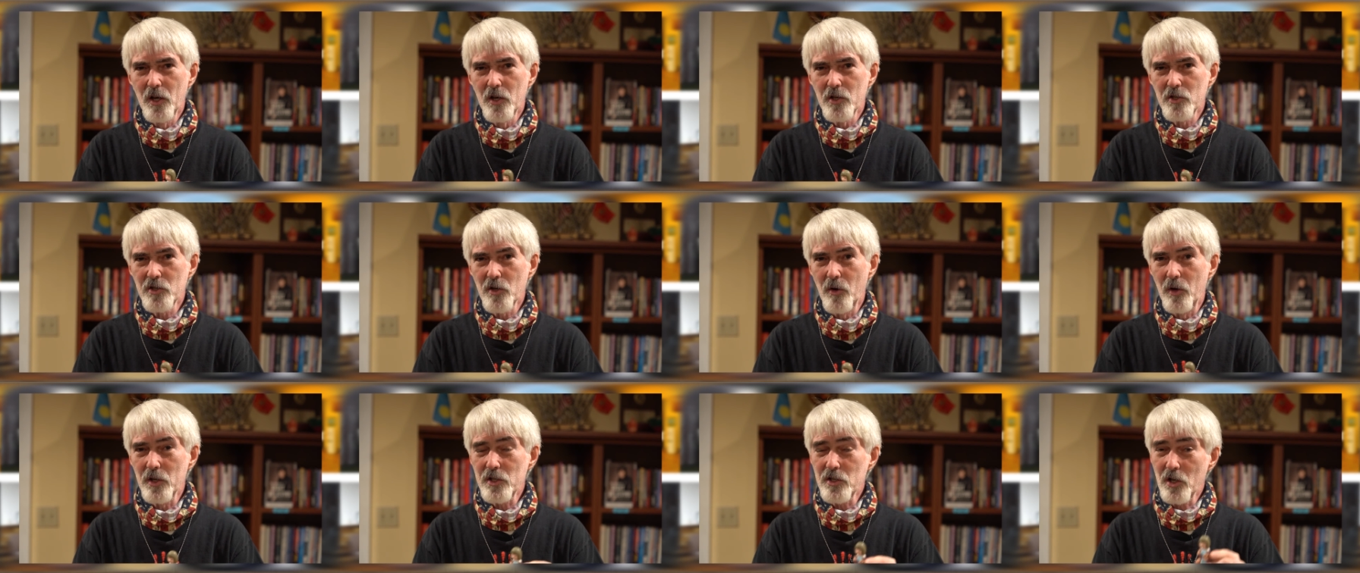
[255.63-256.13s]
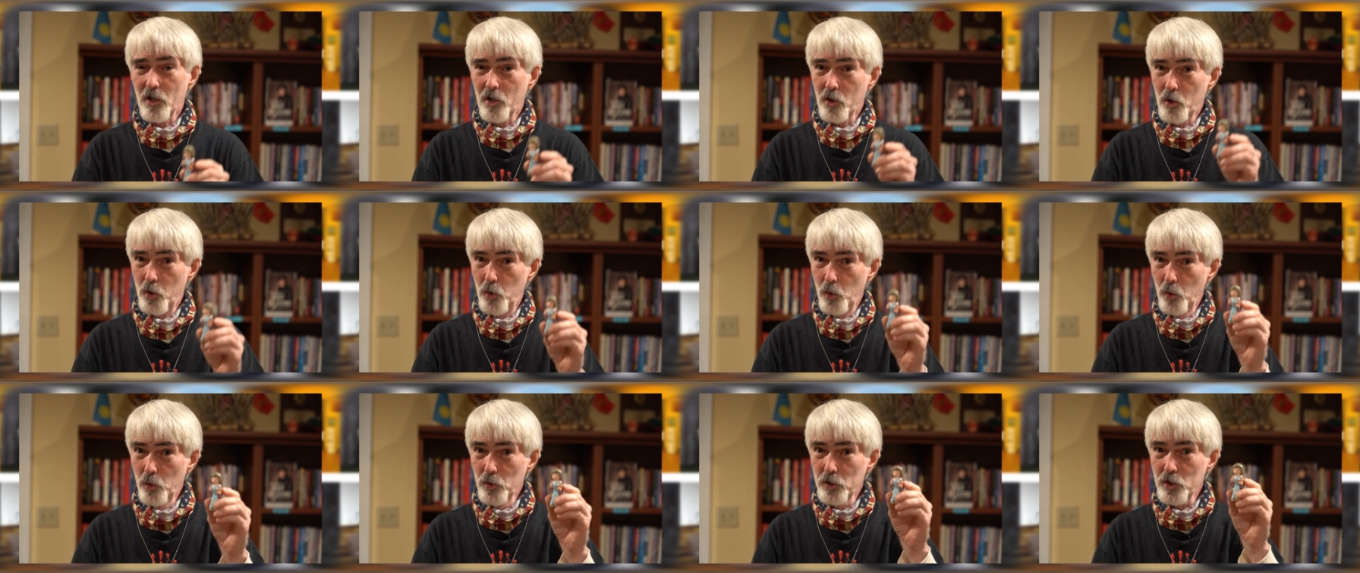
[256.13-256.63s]
So it's a
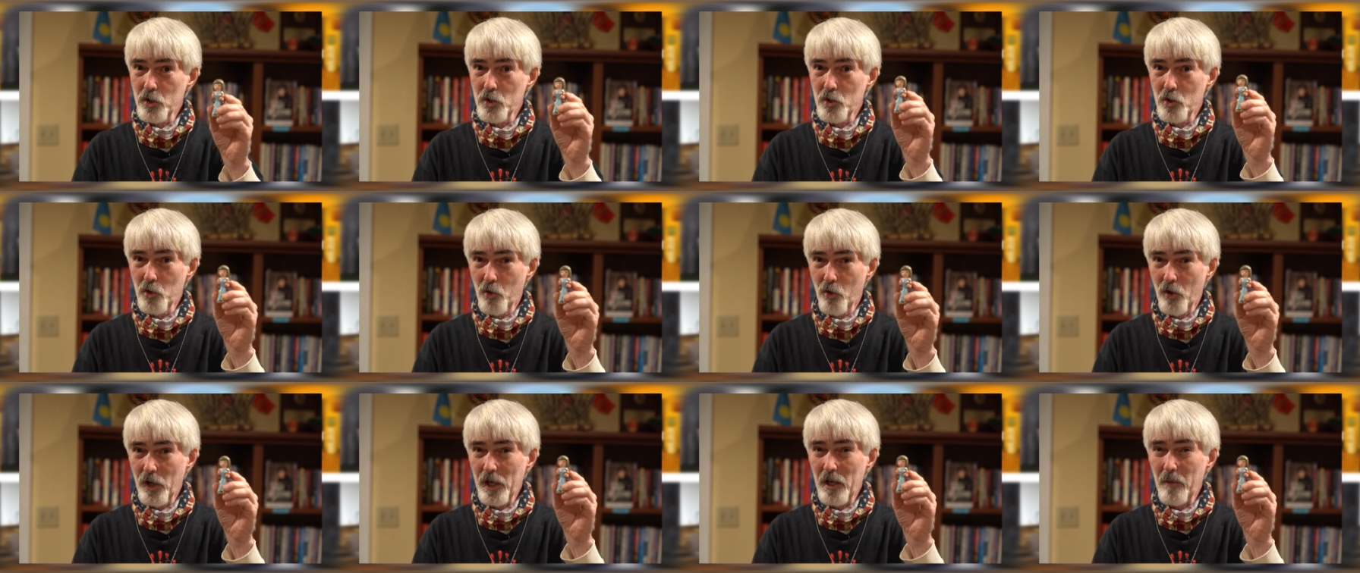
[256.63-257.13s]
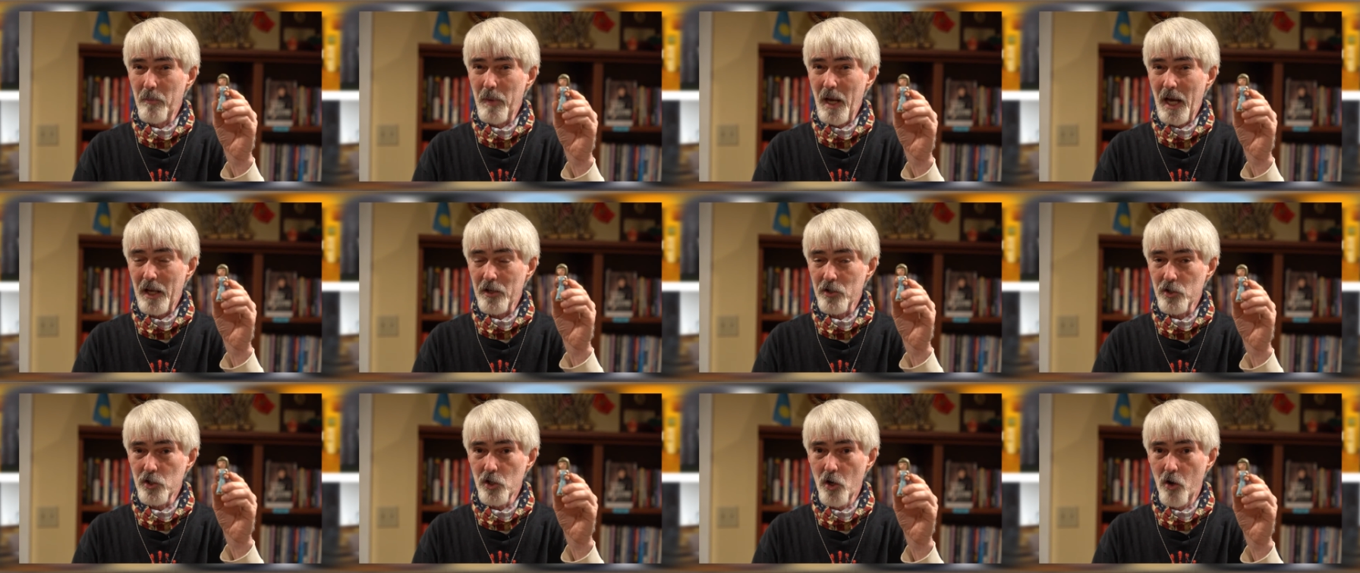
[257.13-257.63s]
cool story
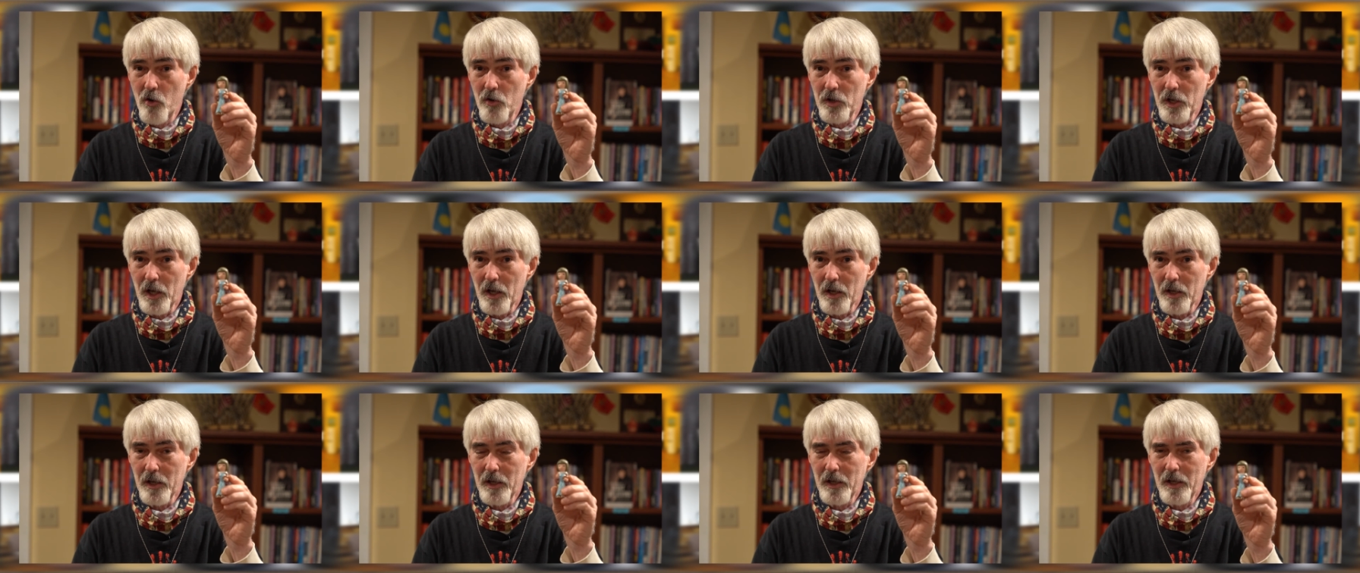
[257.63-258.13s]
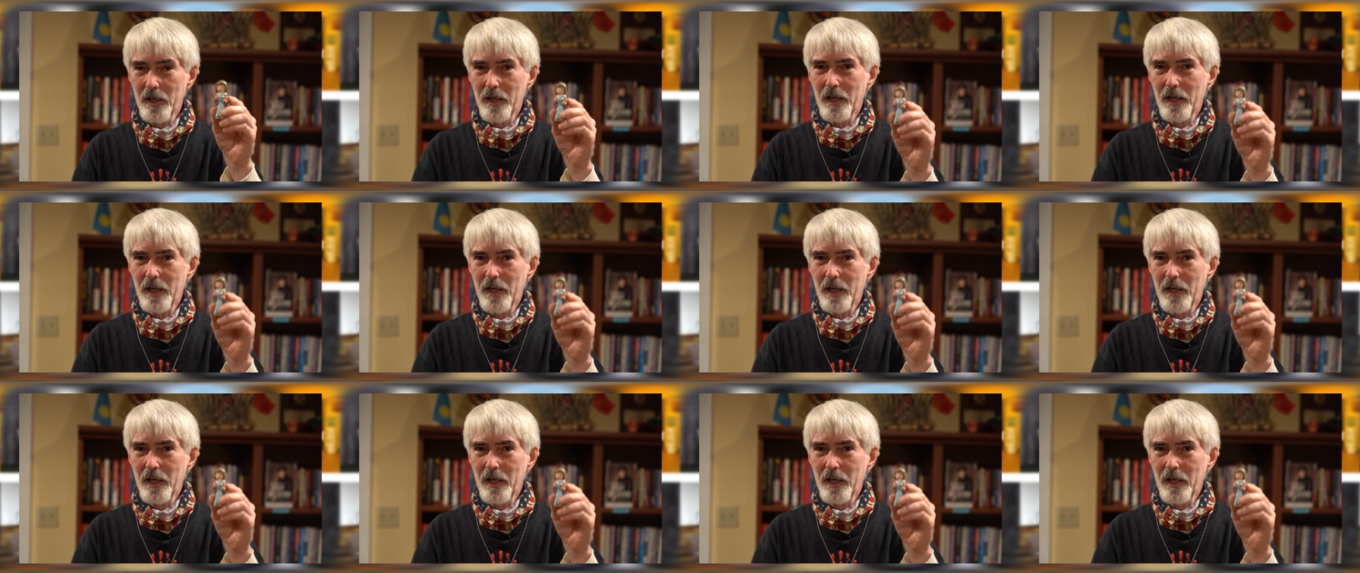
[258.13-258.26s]
about Jonah.